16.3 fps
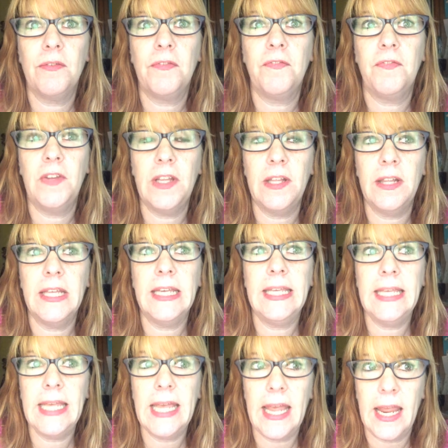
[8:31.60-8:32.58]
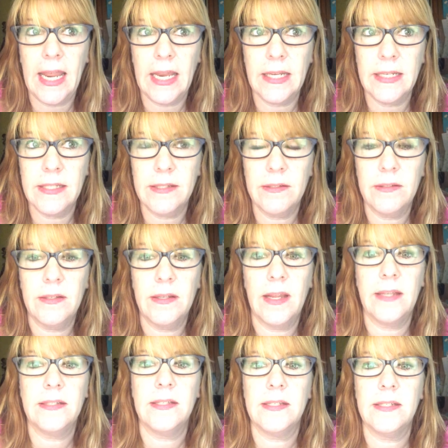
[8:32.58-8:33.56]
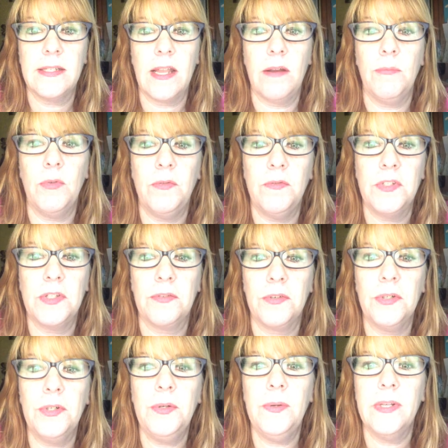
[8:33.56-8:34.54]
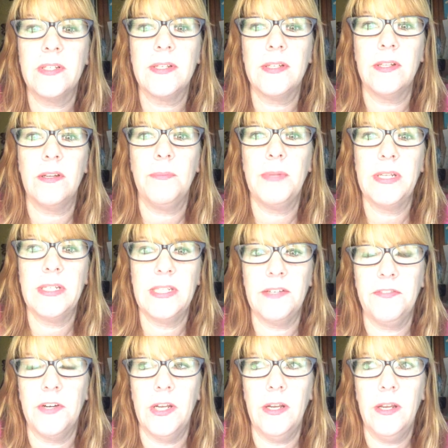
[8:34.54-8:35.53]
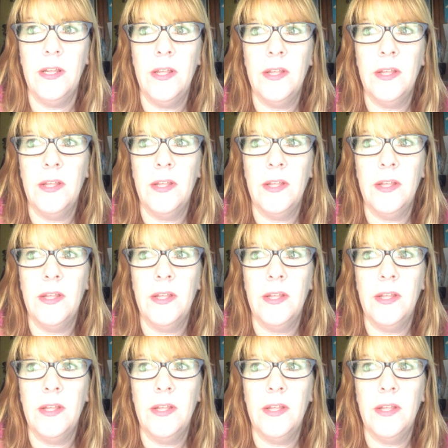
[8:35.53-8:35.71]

feel a gate, as the sun moves through, it's a little bit different.